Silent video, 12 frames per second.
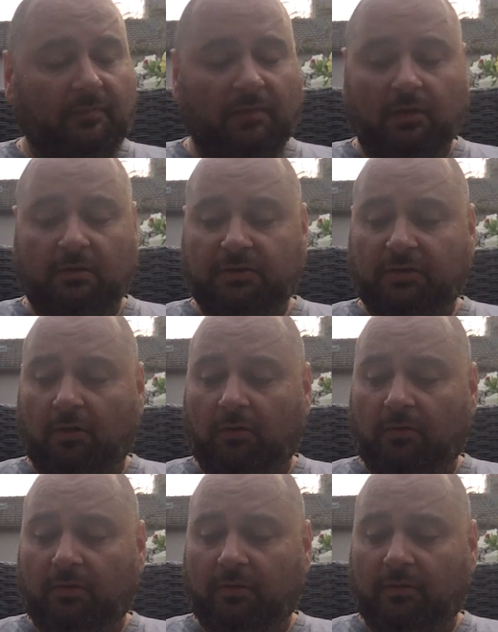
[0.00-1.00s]

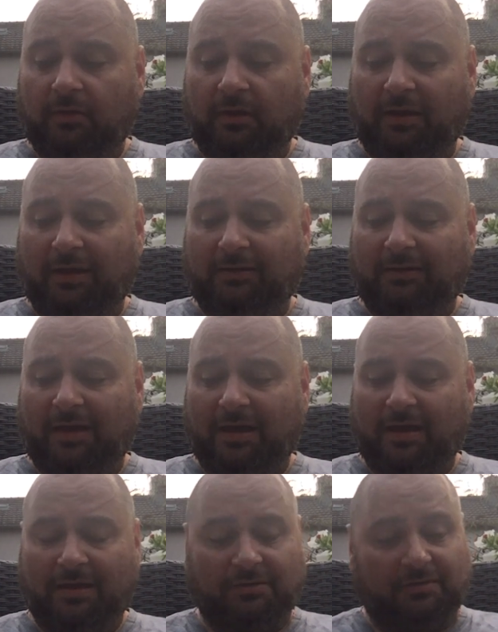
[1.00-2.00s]
So it
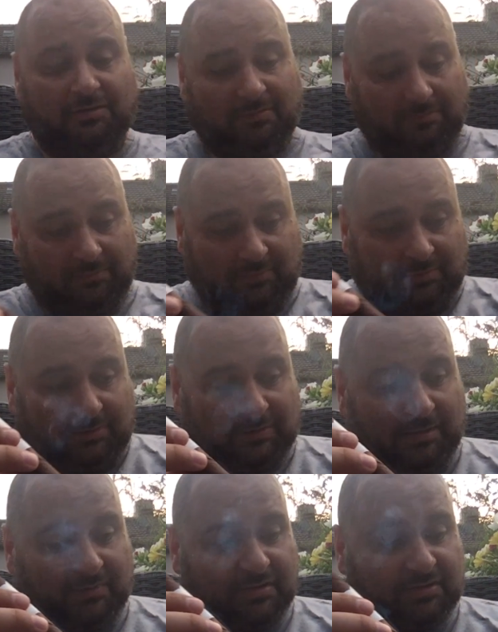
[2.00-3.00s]
has,
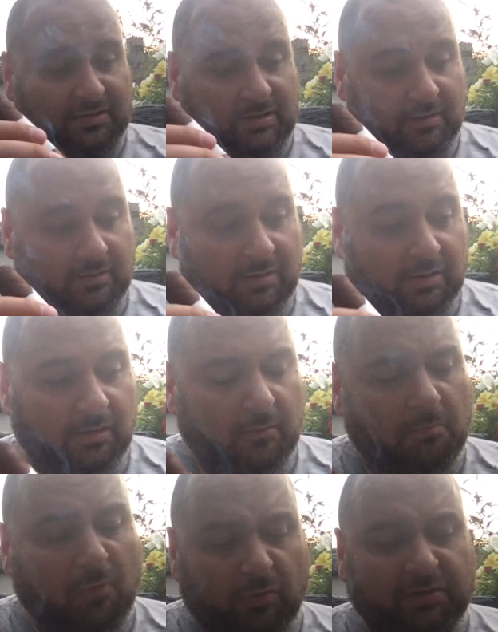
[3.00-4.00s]
let me see,
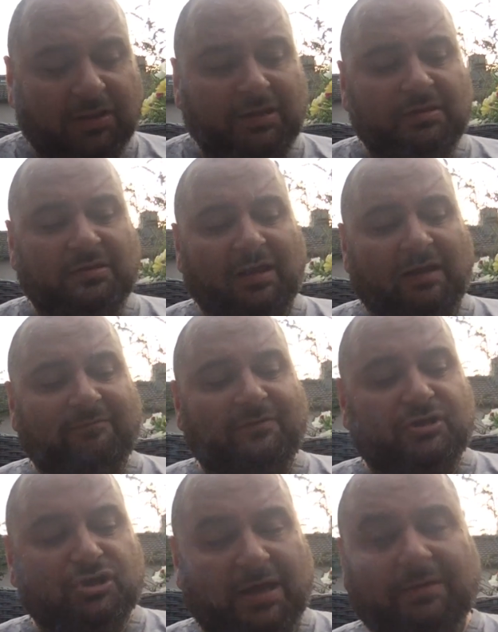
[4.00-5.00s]
mostly San
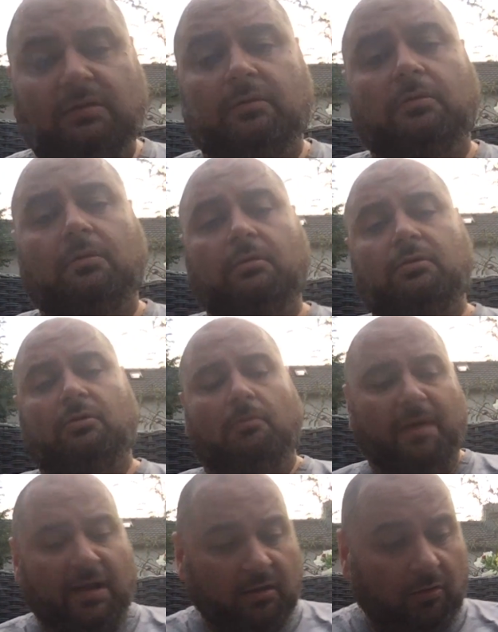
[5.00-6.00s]
Vicente
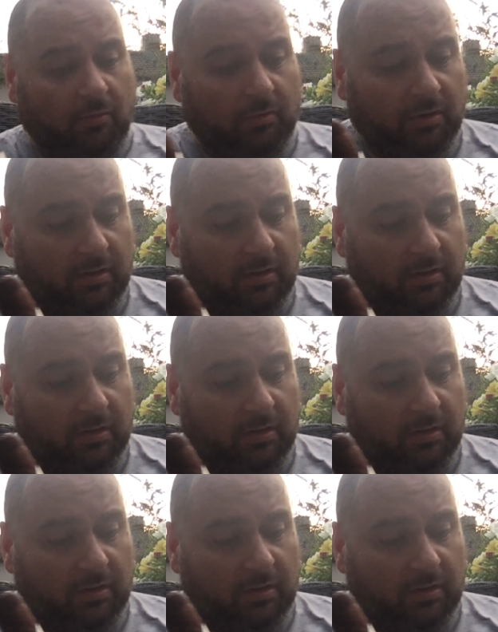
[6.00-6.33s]
tobacco.